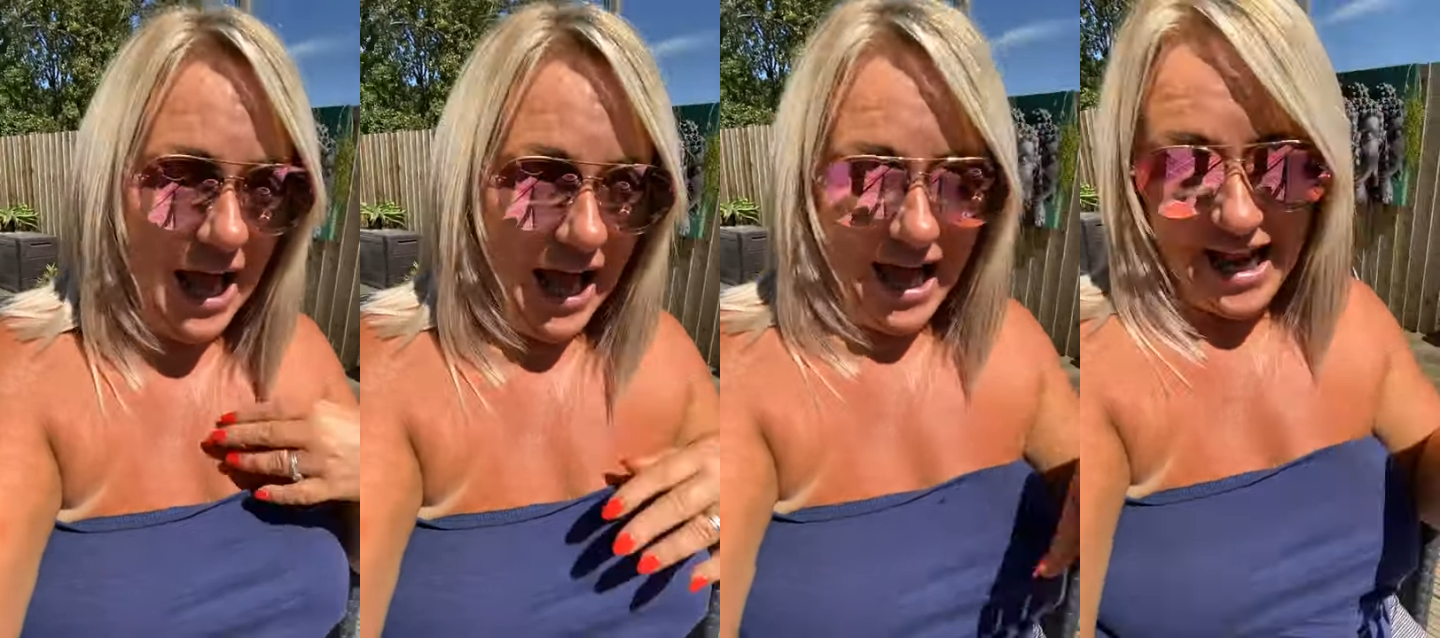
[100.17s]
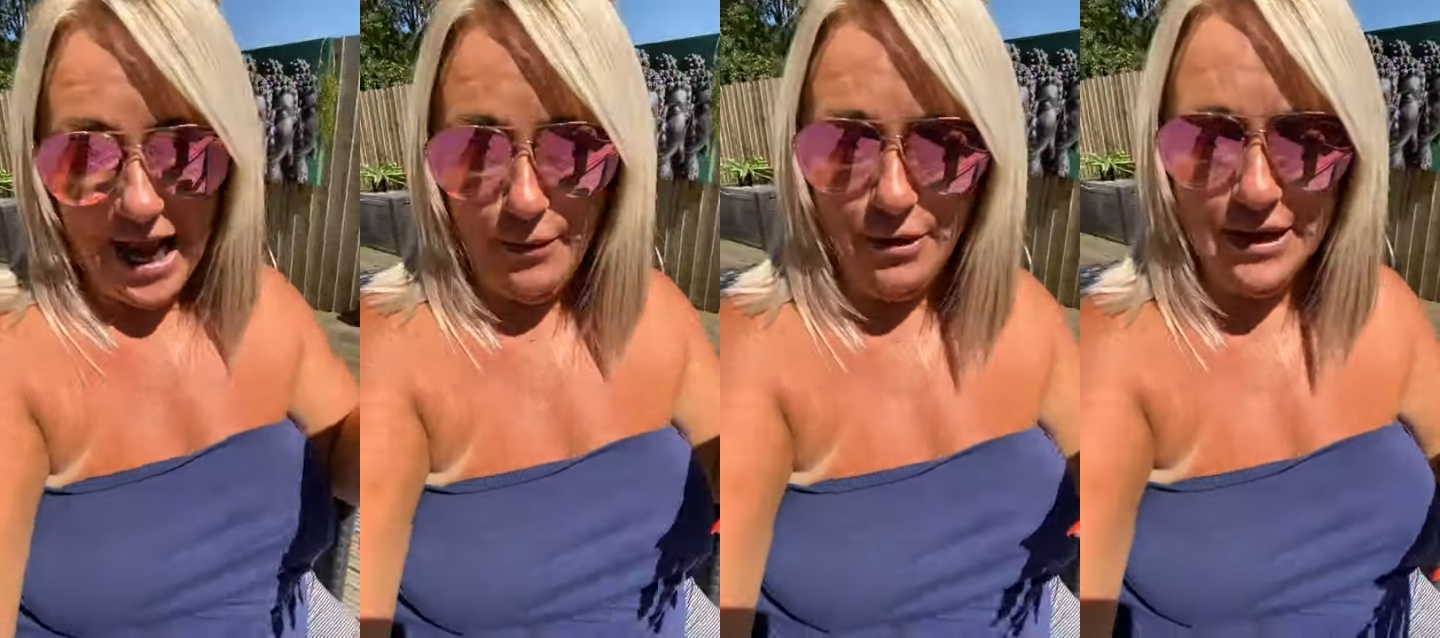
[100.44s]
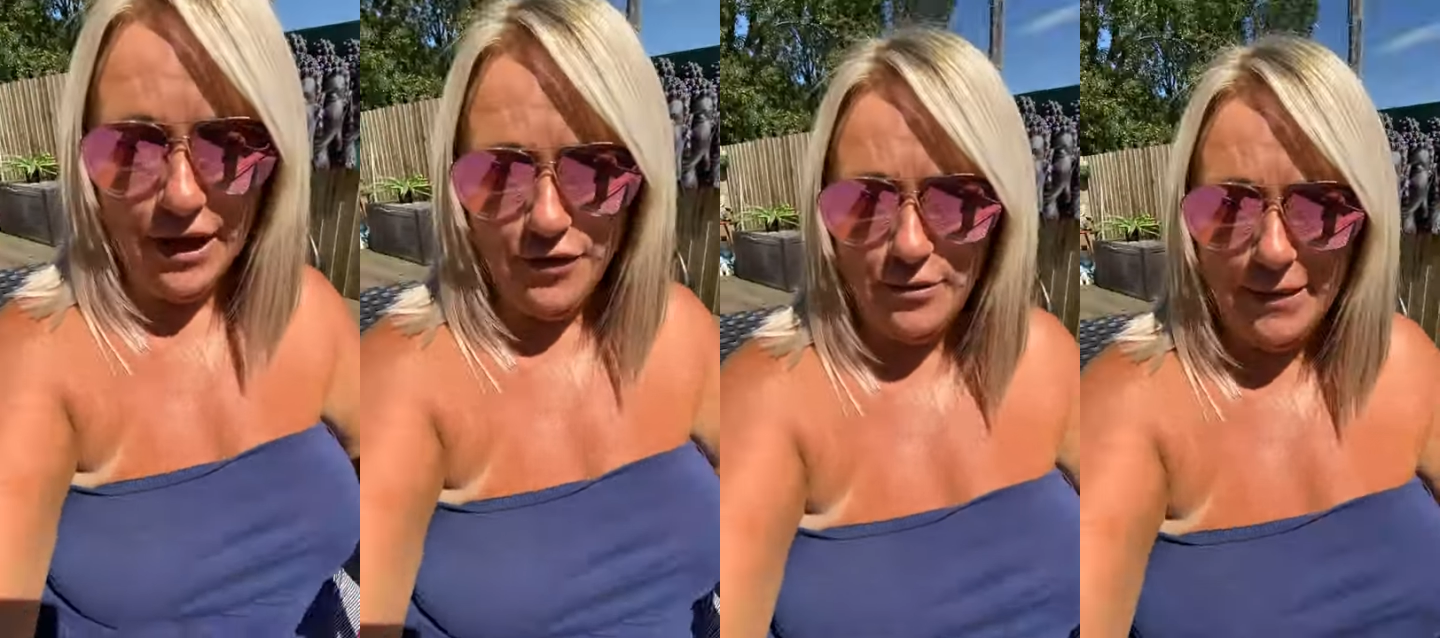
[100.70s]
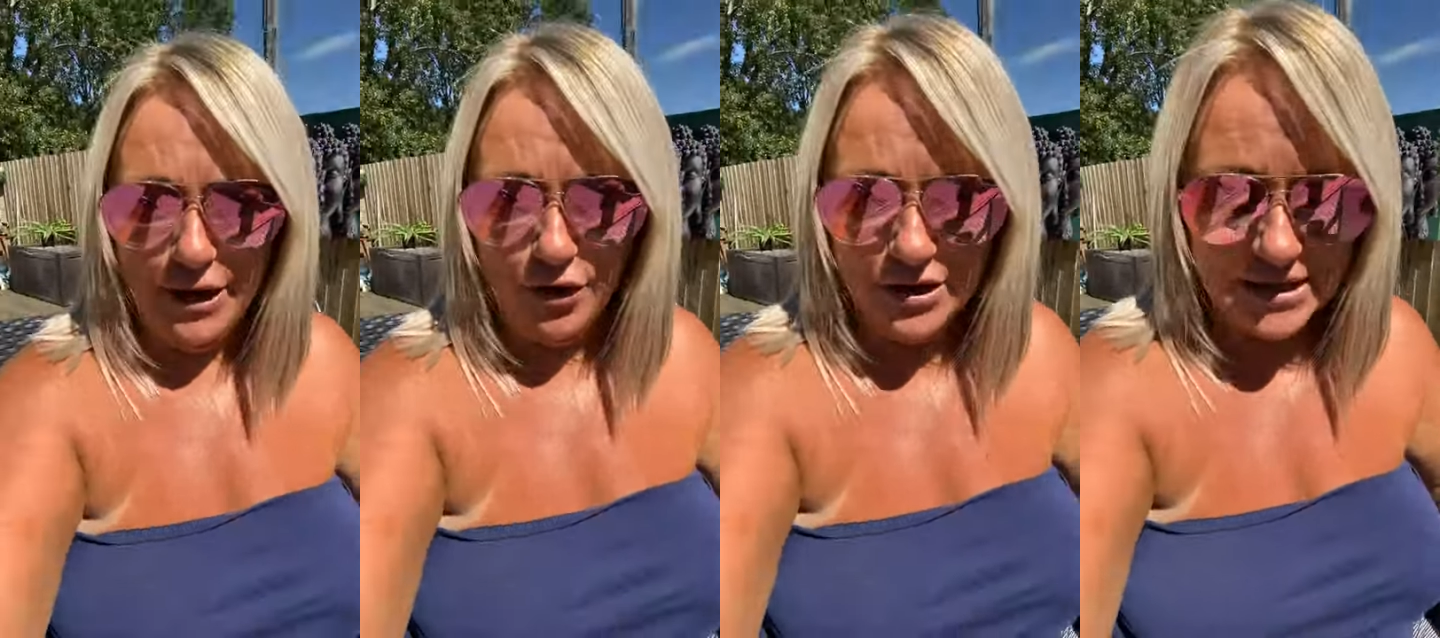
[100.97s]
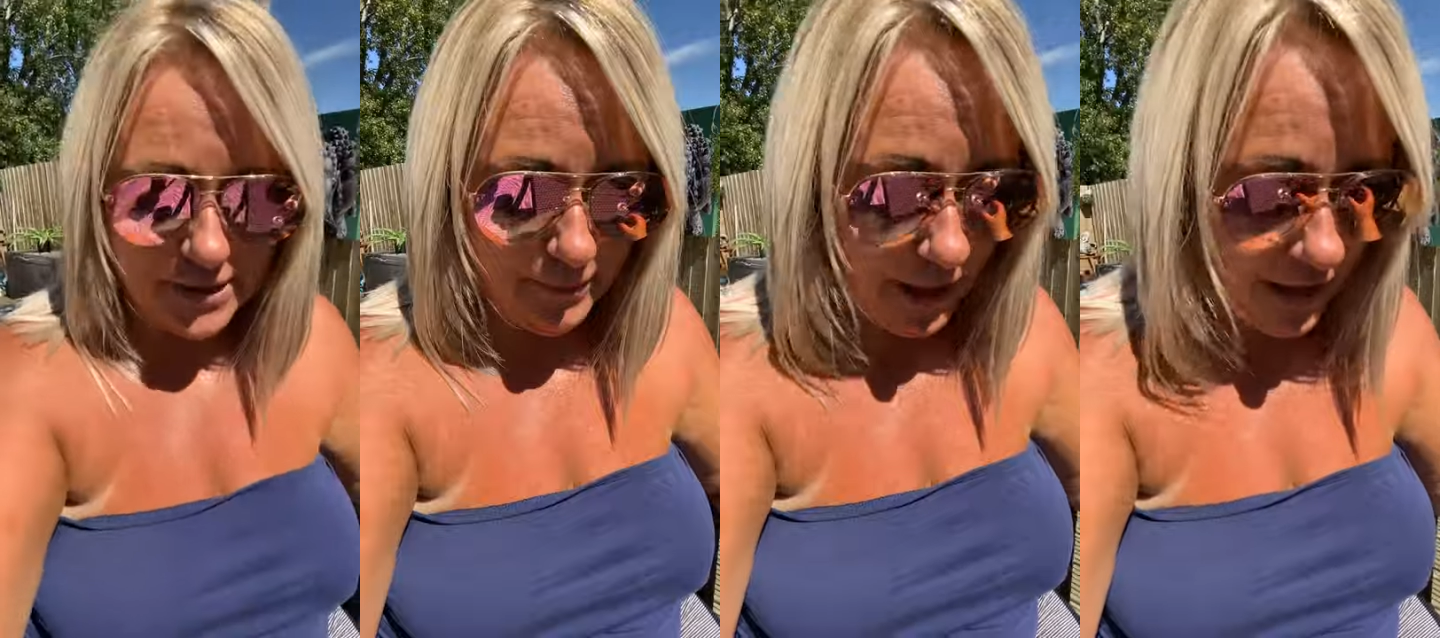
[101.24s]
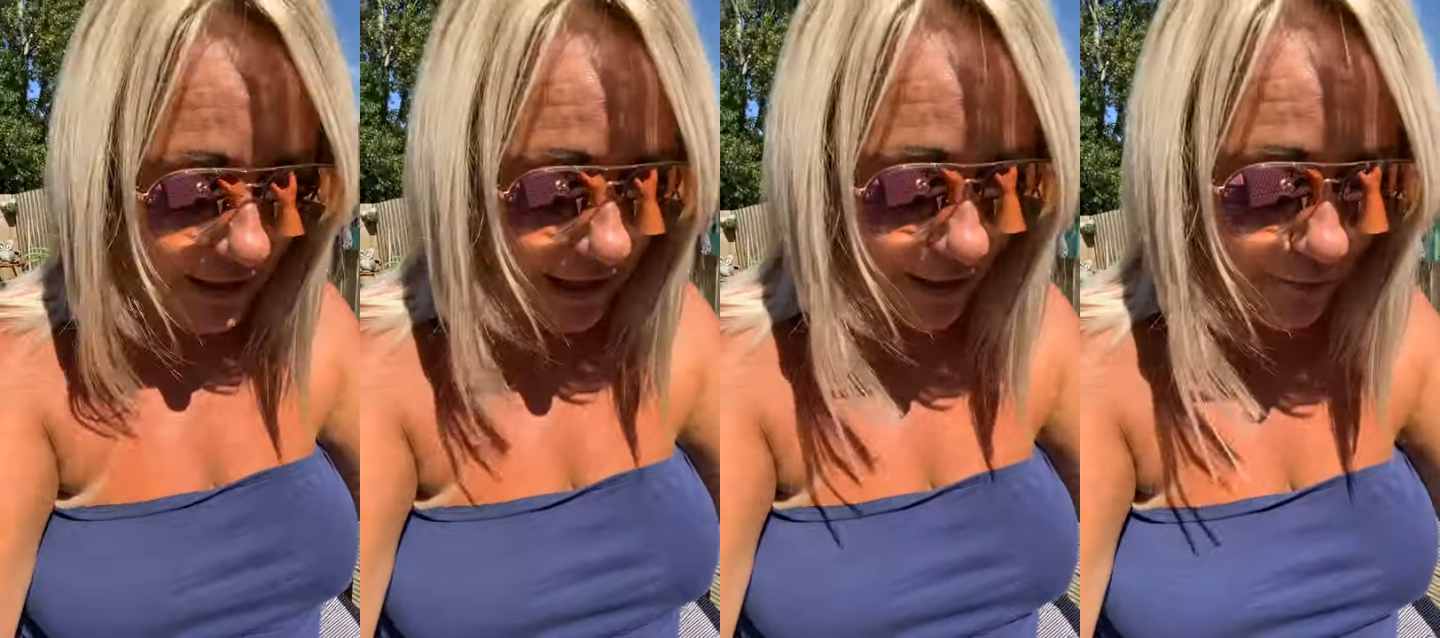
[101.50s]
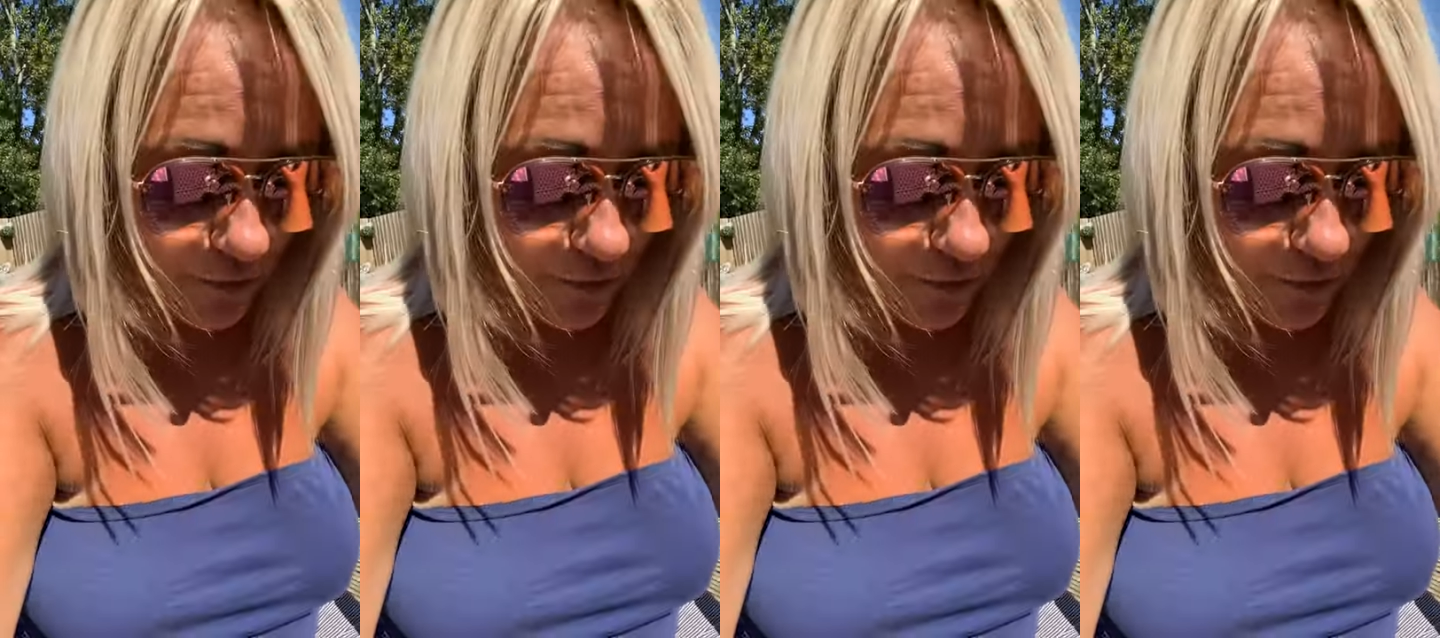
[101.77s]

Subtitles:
and I will give you my honest opinion.